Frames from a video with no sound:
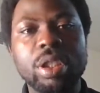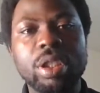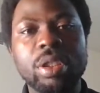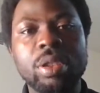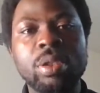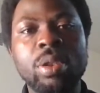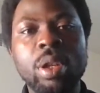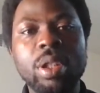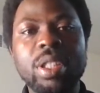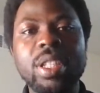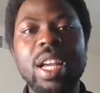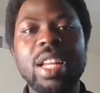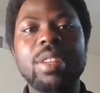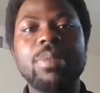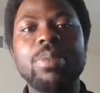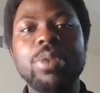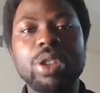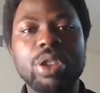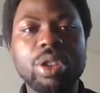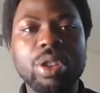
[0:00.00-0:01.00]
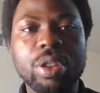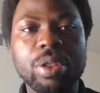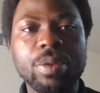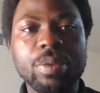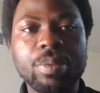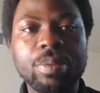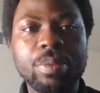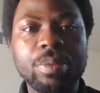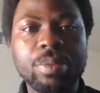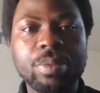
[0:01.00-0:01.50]
got the admission
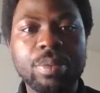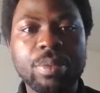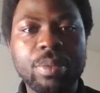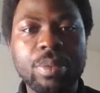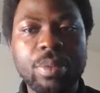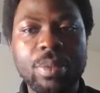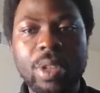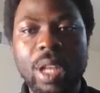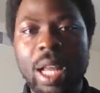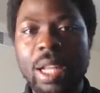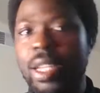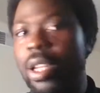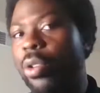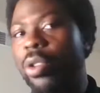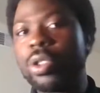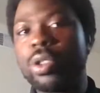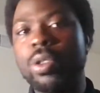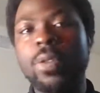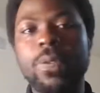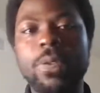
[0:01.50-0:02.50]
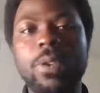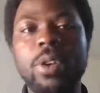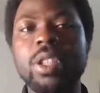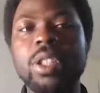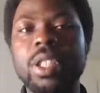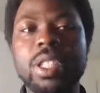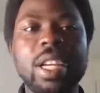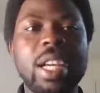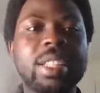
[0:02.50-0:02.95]
and there was no funding there.